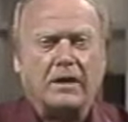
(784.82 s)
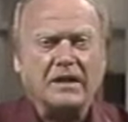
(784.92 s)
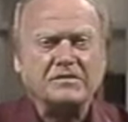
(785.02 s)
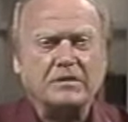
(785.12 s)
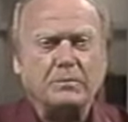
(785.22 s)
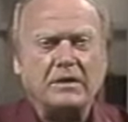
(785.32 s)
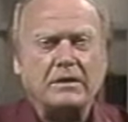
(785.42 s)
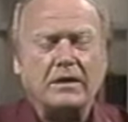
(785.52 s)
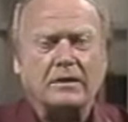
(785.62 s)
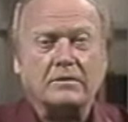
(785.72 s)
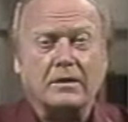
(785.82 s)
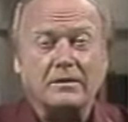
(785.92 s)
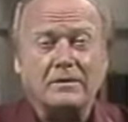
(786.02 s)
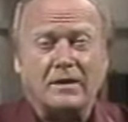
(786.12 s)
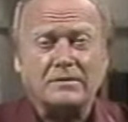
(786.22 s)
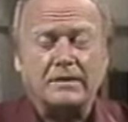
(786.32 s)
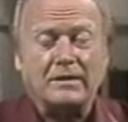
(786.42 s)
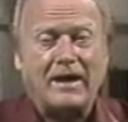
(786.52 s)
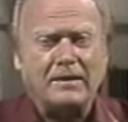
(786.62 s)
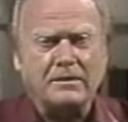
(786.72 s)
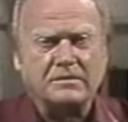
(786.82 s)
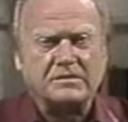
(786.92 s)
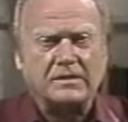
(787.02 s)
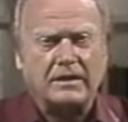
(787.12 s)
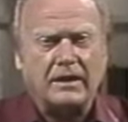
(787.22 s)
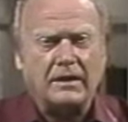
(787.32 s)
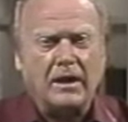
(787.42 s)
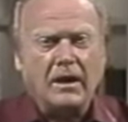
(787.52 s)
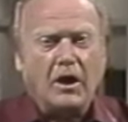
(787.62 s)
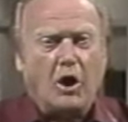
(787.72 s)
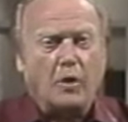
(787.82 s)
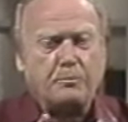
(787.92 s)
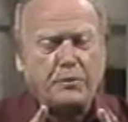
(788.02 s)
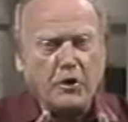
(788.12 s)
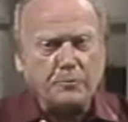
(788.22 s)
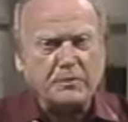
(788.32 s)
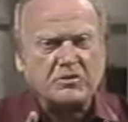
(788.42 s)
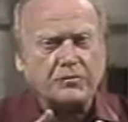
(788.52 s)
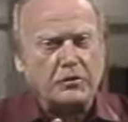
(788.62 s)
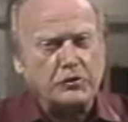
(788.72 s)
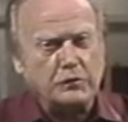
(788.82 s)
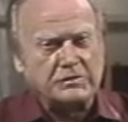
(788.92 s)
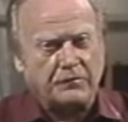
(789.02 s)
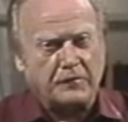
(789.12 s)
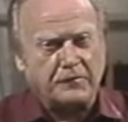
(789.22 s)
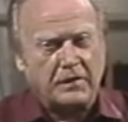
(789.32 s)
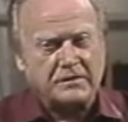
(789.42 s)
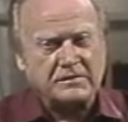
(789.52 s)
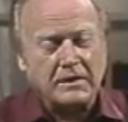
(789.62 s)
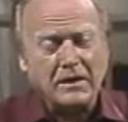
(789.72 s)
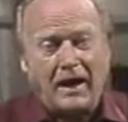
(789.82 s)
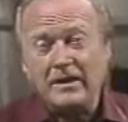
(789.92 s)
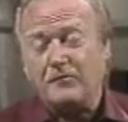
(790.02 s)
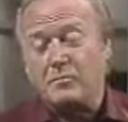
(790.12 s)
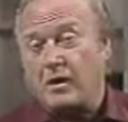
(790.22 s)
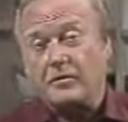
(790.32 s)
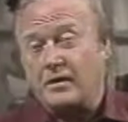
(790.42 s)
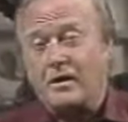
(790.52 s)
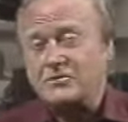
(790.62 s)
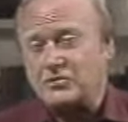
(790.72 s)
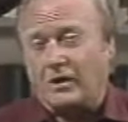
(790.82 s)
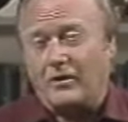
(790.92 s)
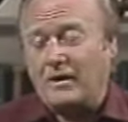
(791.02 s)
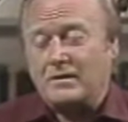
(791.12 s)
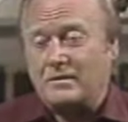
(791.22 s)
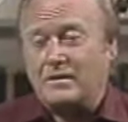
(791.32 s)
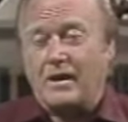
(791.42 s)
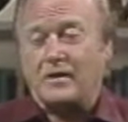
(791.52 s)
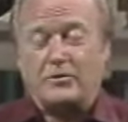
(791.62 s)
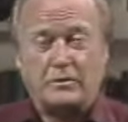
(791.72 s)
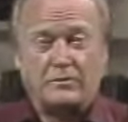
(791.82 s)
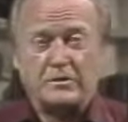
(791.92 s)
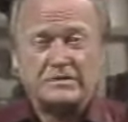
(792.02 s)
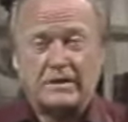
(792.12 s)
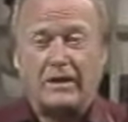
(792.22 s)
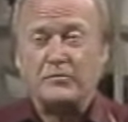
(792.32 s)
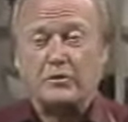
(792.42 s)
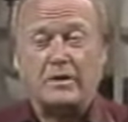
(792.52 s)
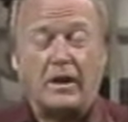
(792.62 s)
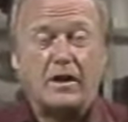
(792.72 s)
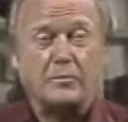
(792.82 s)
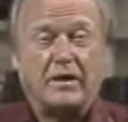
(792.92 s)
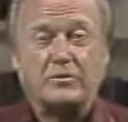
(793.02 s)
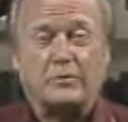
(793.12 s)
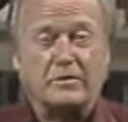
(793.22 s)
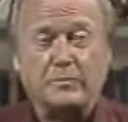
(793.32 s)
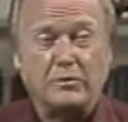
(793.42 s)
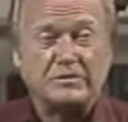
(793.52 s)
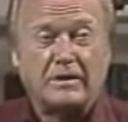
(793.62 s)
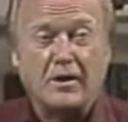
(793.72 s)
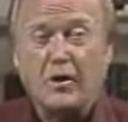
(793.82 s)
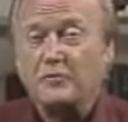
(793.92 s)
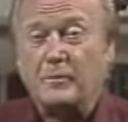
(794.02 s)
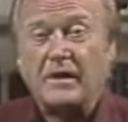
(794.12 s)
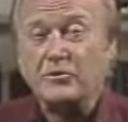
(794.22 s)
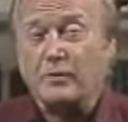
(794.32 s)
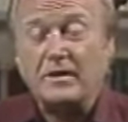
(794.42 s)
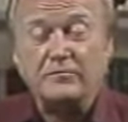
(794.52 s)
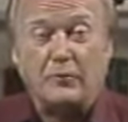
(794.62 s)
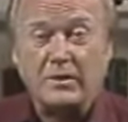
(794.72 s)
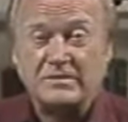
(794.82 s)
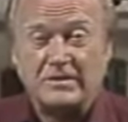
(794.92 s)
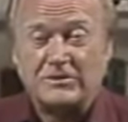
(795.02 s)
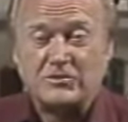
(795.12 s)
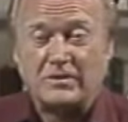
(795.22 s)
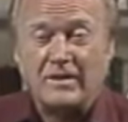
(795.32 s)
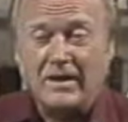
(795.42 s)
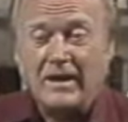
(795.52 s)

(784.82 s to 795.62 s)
has to be, in conducting and in singing, a purposeful use of the face. I love Margaret Harshaw at Indiana University. I've learned a lot about choral music from that great voice teacher.